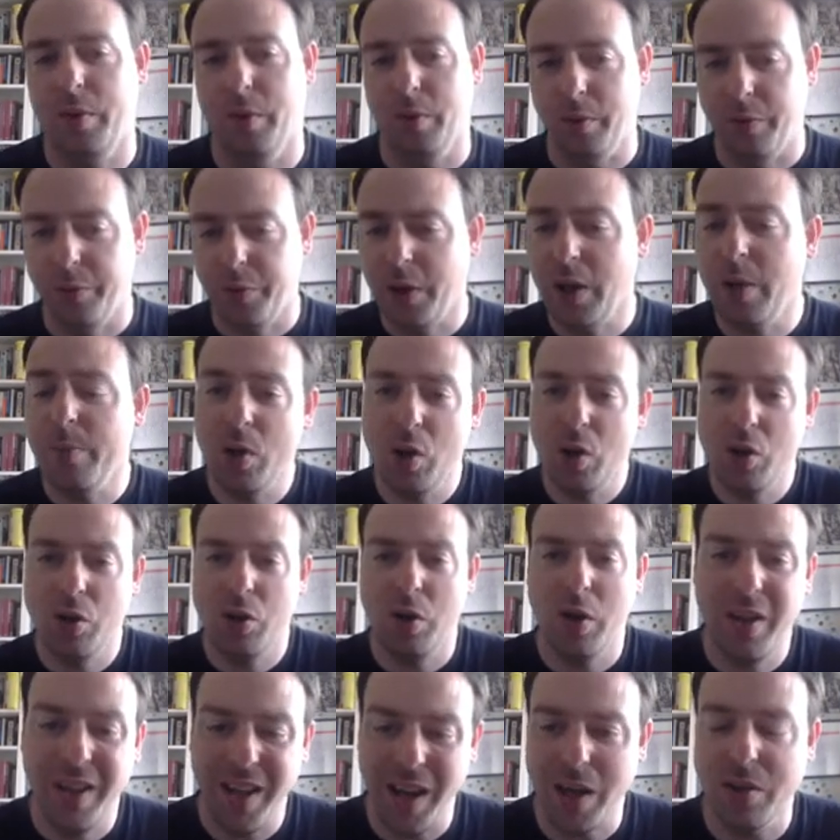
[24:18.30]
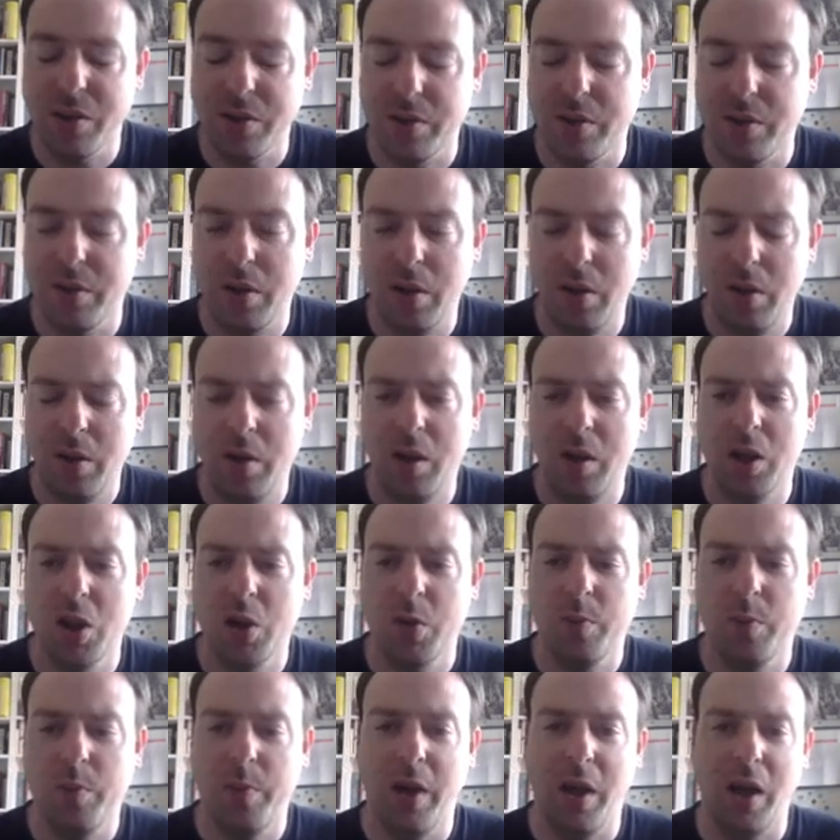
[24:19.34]
Philip had stood against
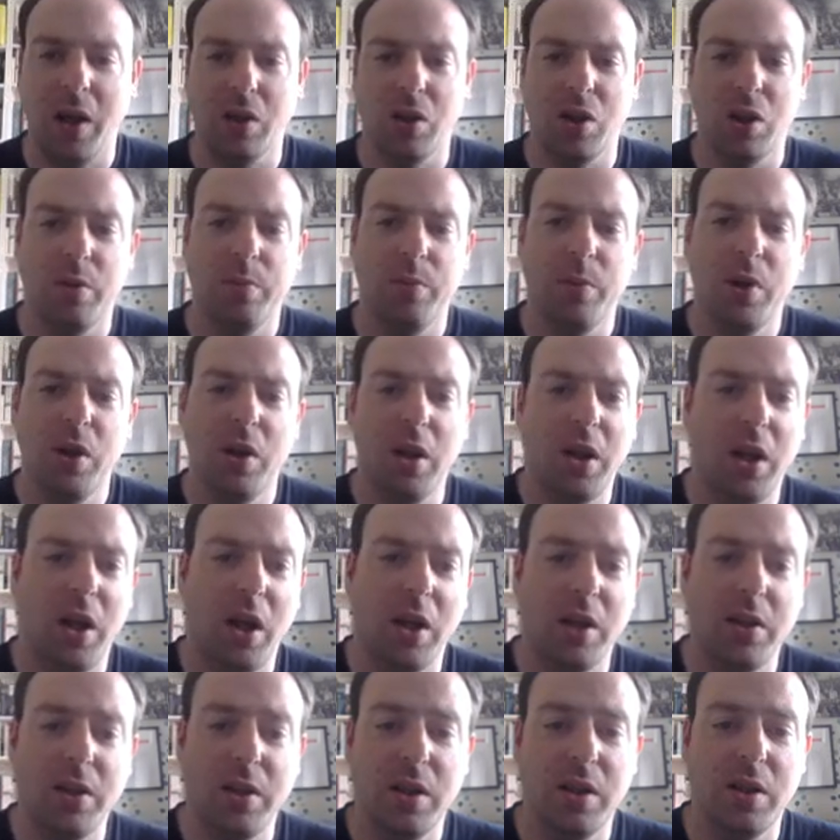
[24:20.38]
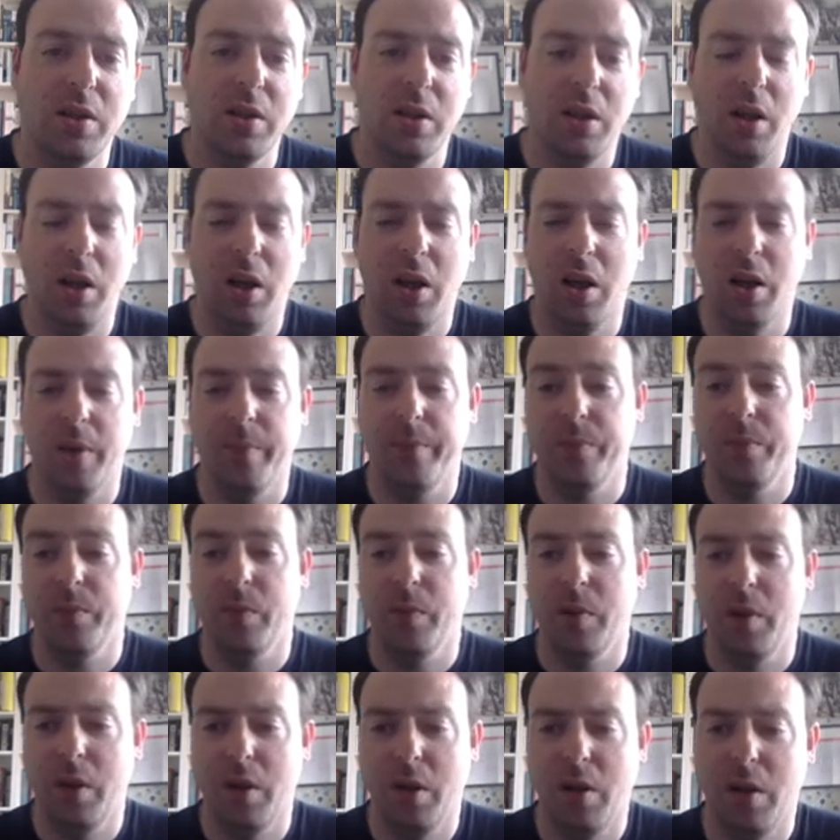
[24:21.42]
Elizabeth being excommunicated, um,
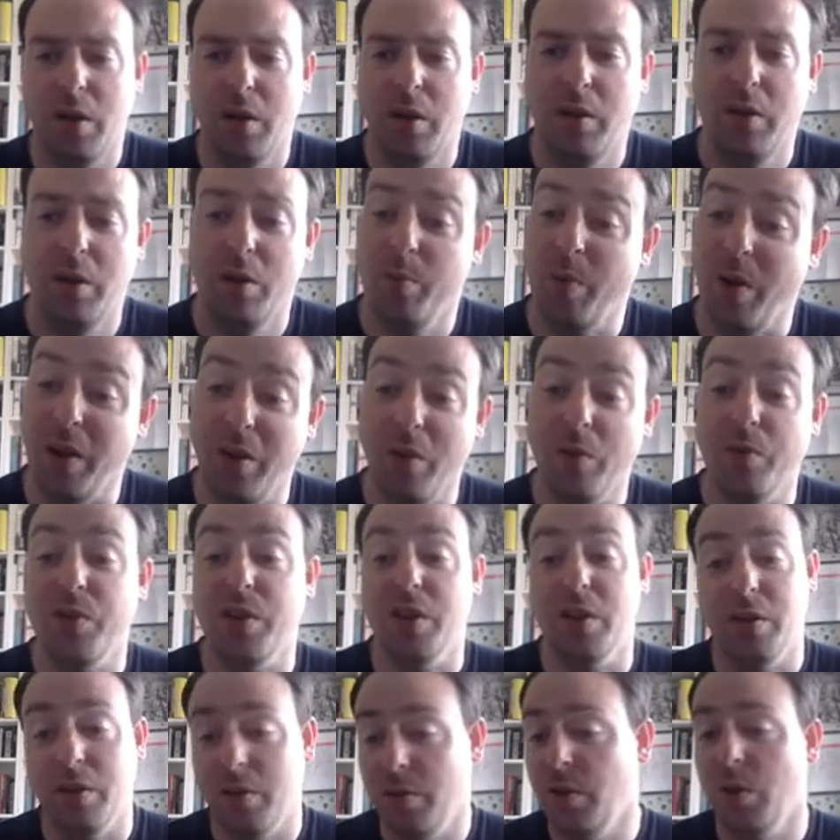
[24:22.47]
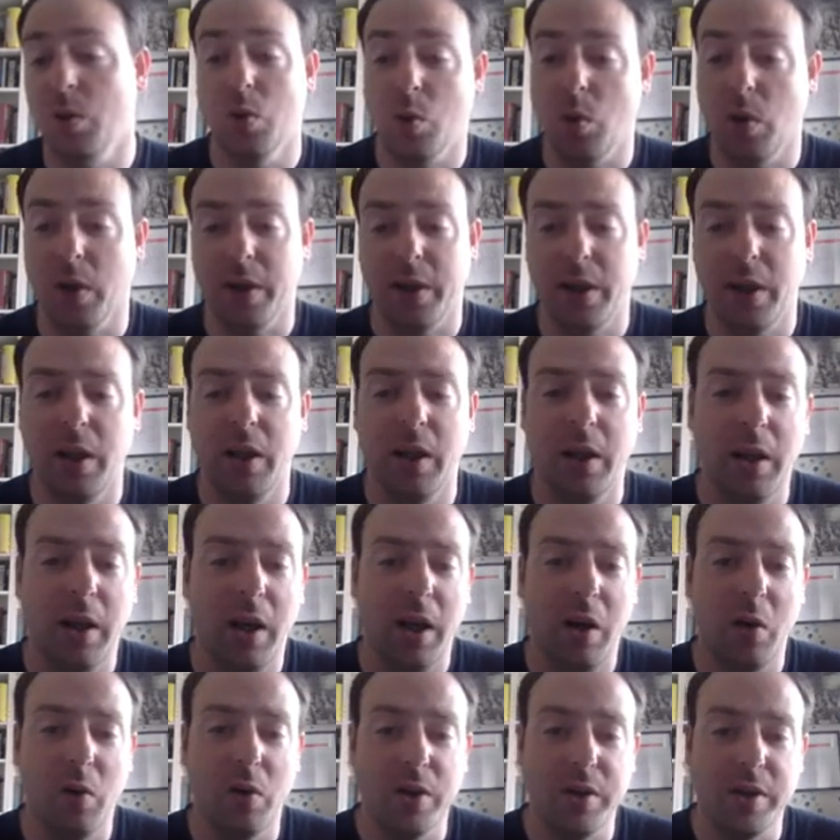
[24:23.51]
despite obviously she was quite clearly a
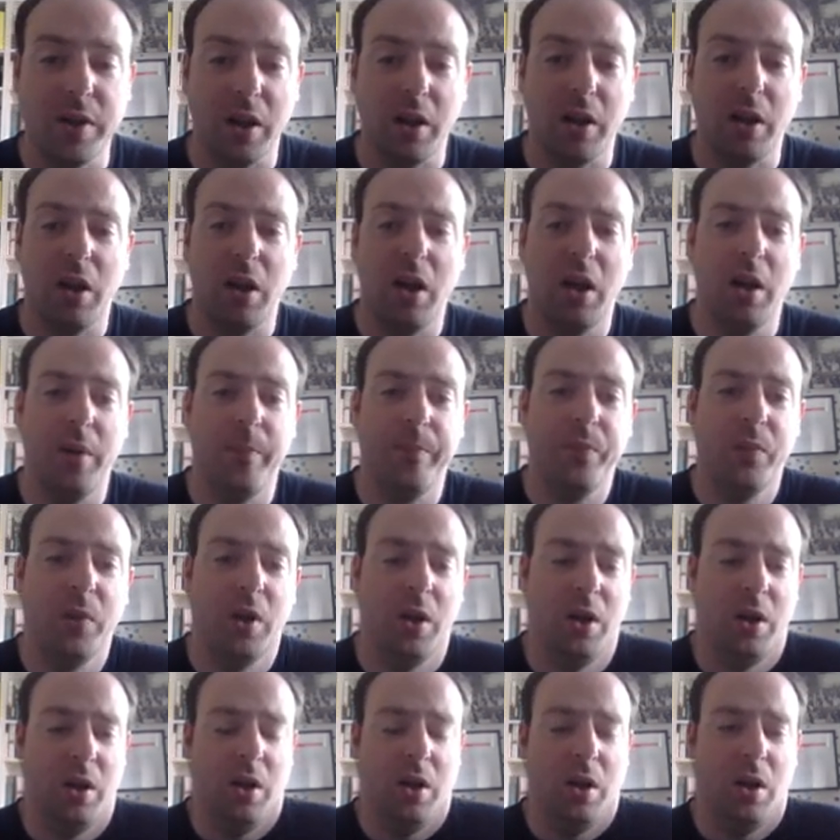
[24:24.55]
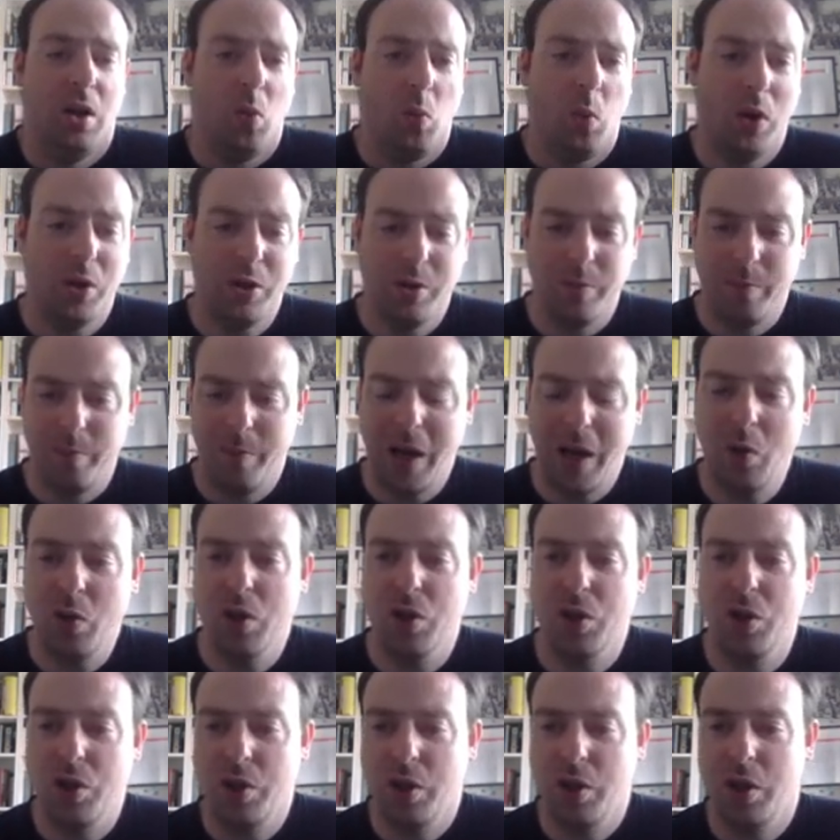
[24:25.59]
heretic. Um, whilst
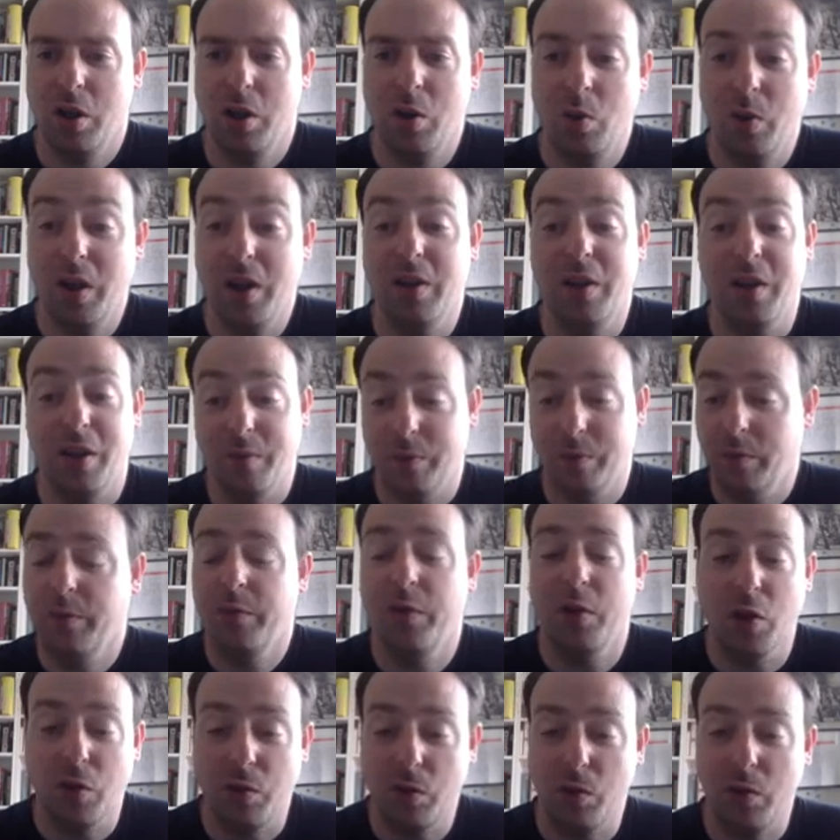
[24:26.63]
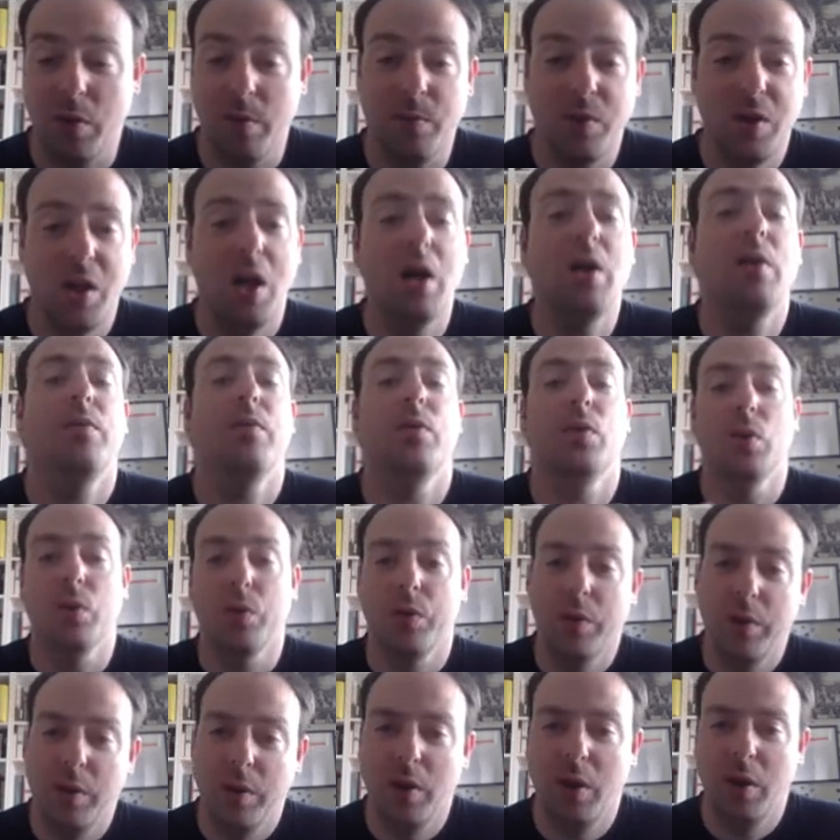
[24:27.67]
marriage to either first of all himself
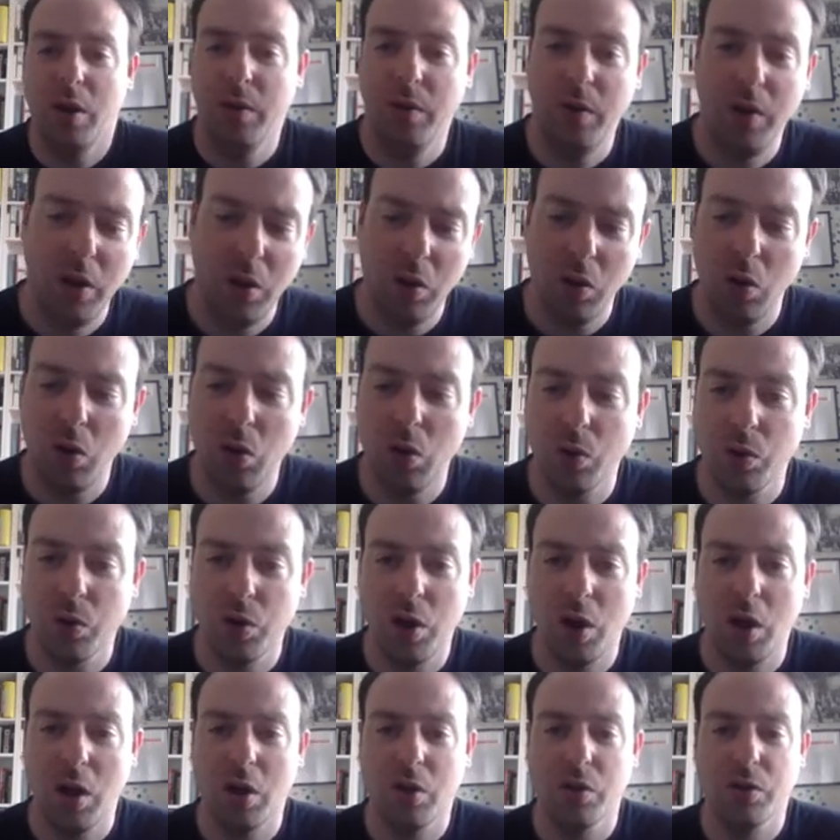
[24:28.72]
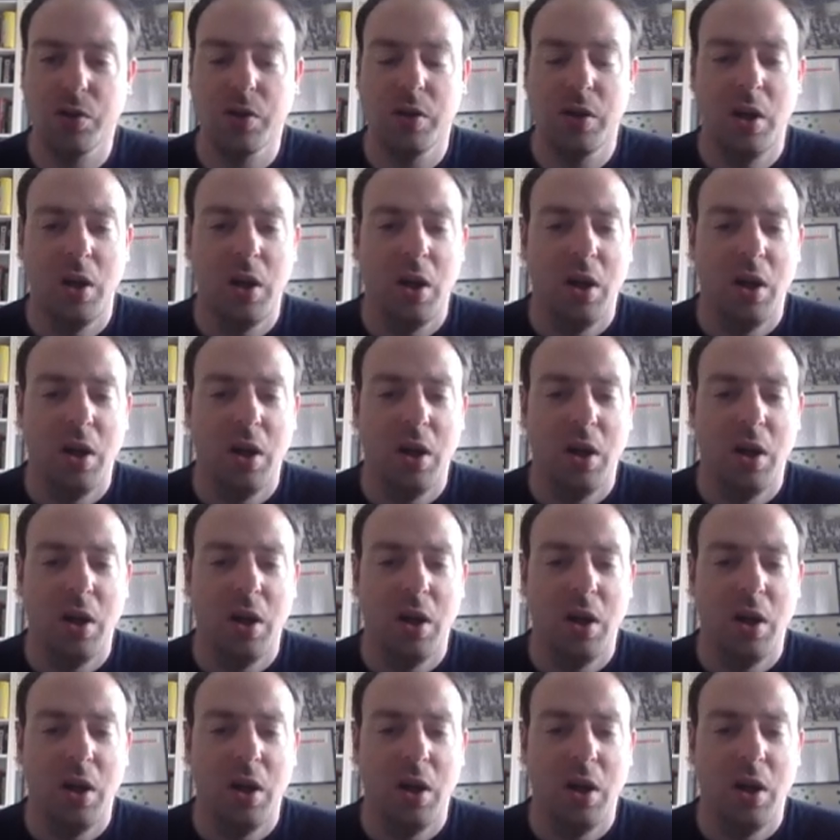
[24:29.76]
or uh, or Charles